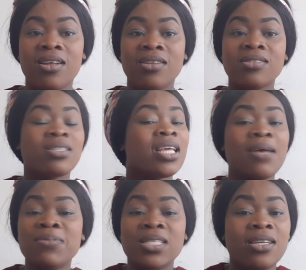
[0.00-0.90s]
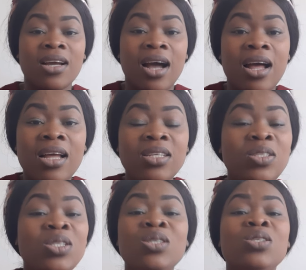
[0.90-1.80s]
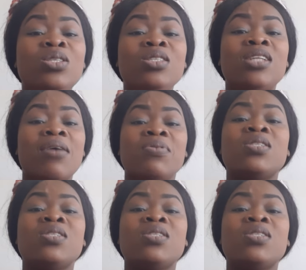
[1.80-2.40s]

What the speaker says: Skeptical. There